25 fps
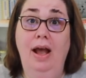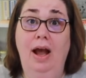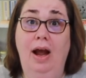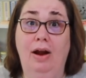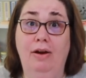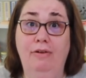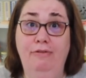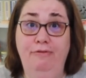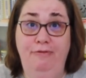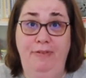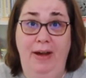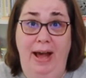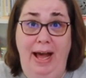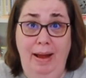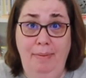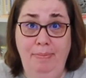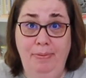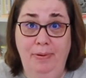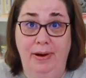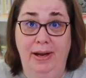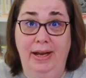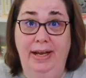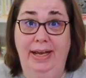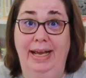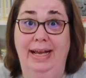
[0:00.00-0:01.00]
our
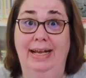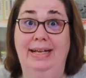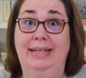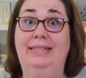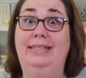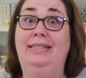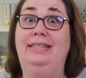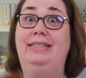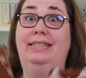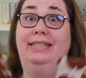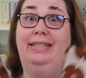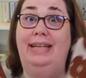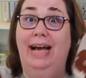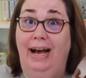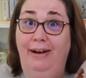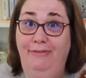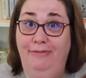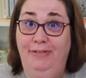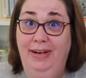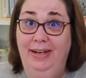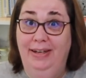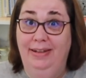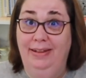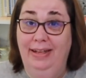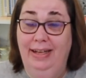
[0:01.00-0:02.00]
fabric is
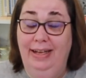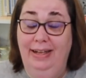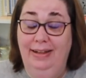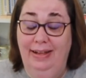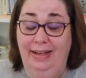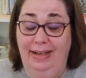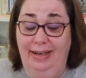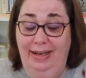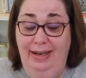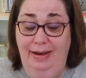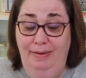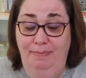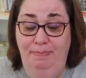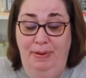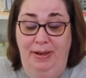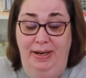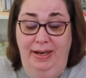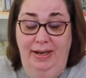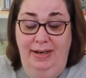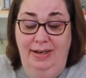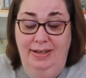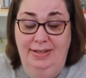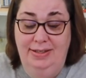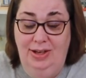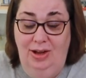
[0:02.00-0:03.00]
definitely linen, but
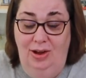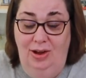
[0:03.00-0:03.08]
it is